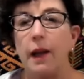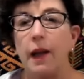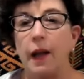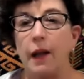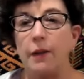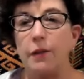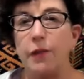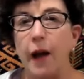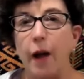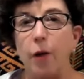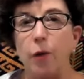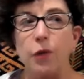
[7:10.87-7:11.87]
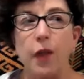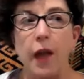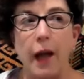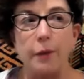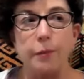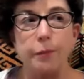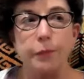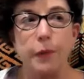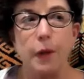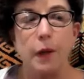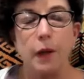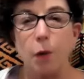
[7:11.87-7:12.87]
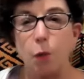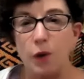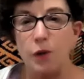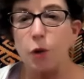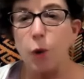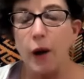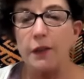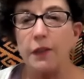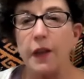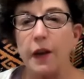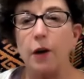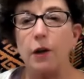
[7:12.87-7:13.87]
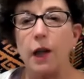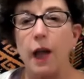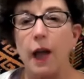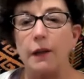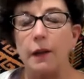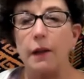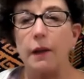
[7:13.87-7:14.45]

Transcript: and found that it wasn't quite there yet